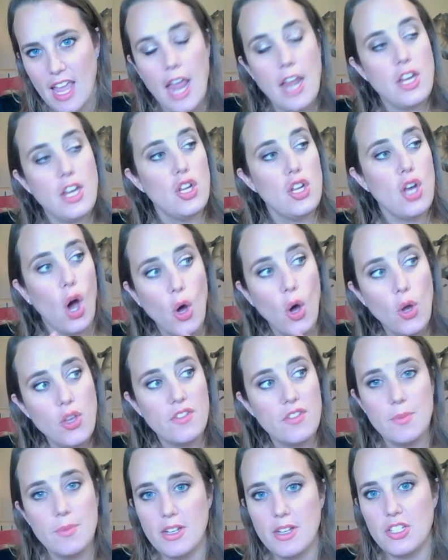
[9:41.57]
And you, all
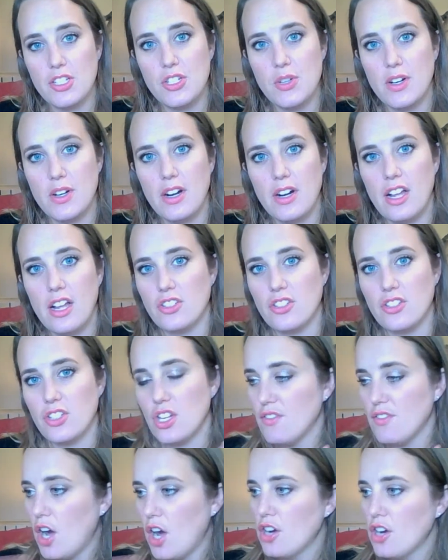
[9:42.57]
you spent is $200 and
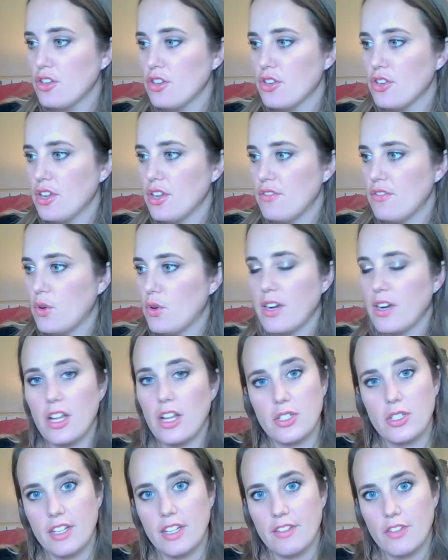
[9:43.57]
you have a
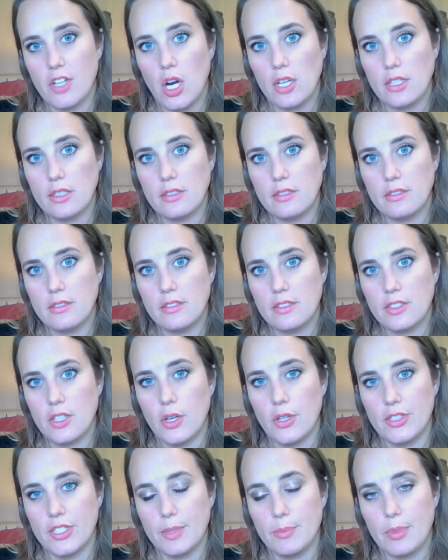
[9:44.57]
$134 gift card to
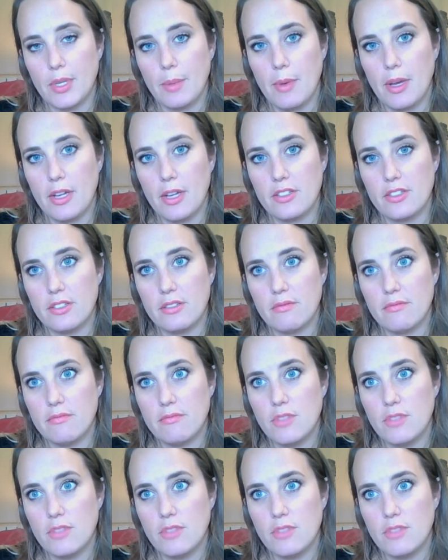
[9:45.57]
Ulta pretty much.